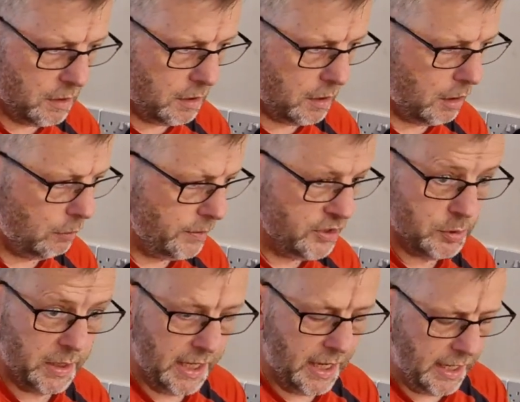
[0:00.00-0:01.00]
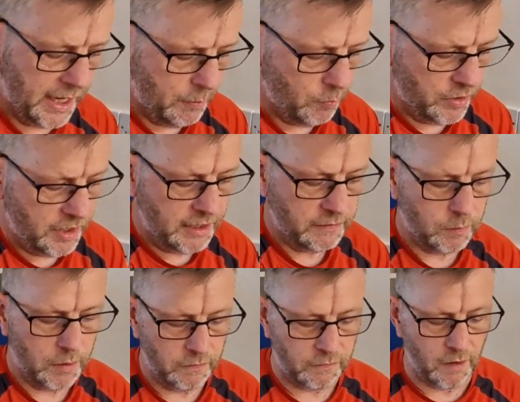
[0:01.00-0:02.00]
I'll be doing it again with these
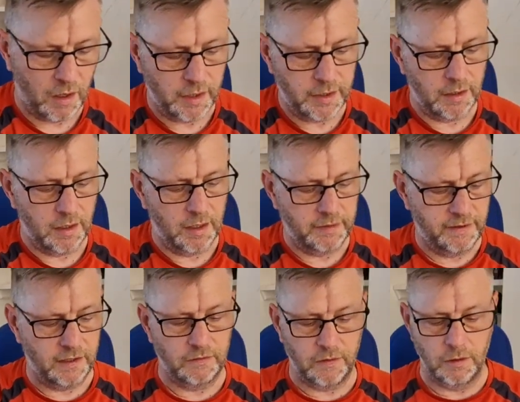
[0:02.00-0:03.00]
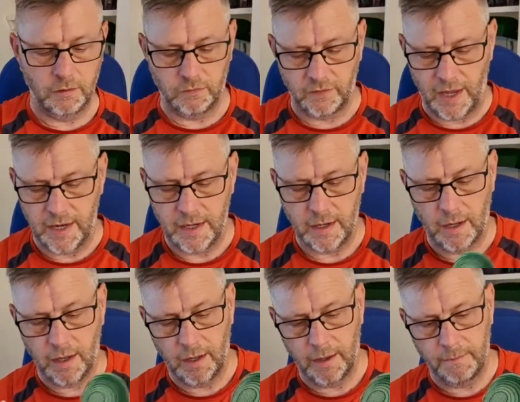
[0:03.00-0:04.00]
ones, I tend to use a
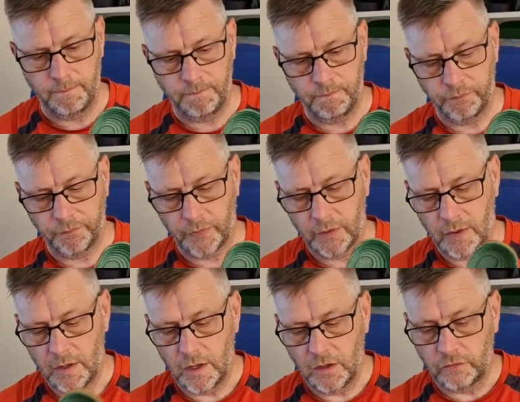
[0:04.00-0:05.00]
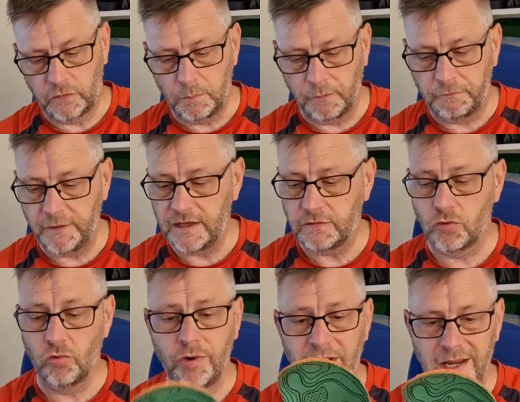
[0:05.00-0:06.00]
Superfeet's
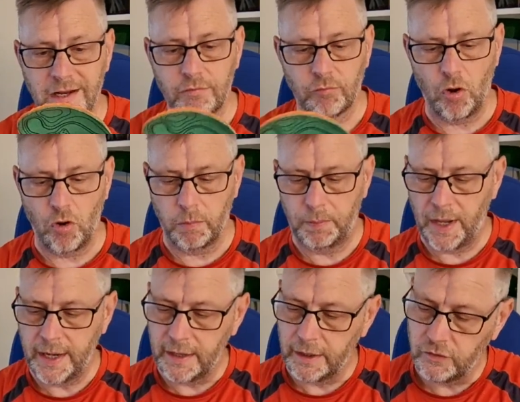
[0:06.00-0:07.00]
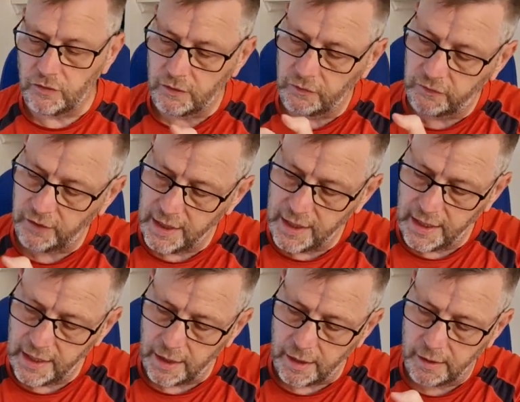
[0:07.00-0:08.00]
green rock plate, and as you can see
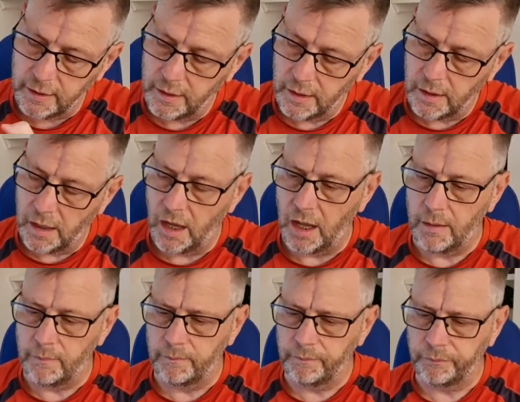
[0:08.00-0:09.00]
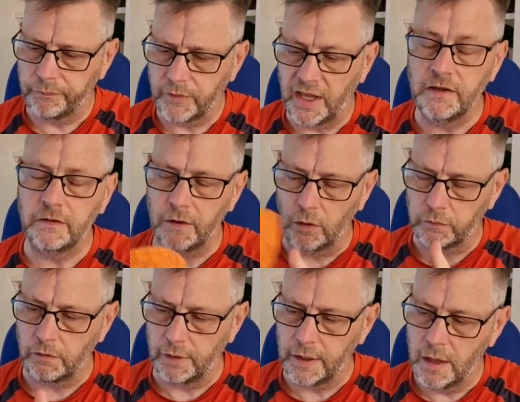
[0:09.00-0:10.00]
here, insole,
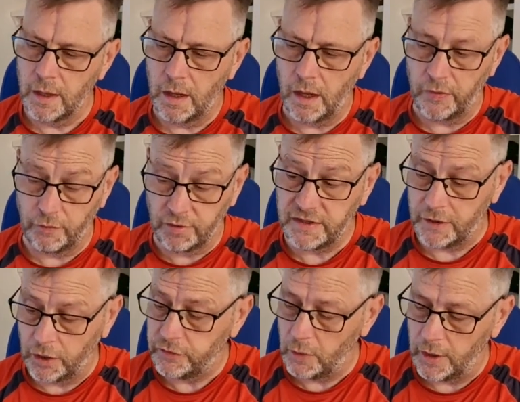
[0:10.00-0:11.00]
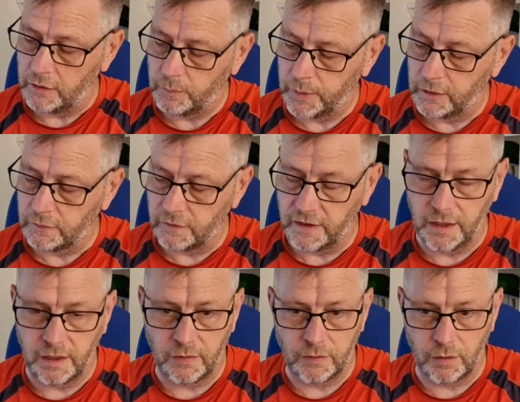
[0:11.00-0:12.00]
sorry. The reason I do it is because of
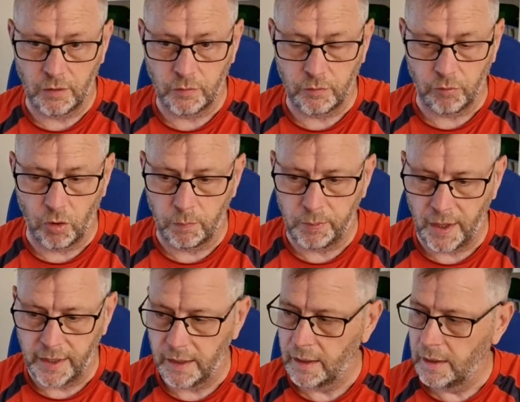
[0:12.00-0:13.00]
the rock plate.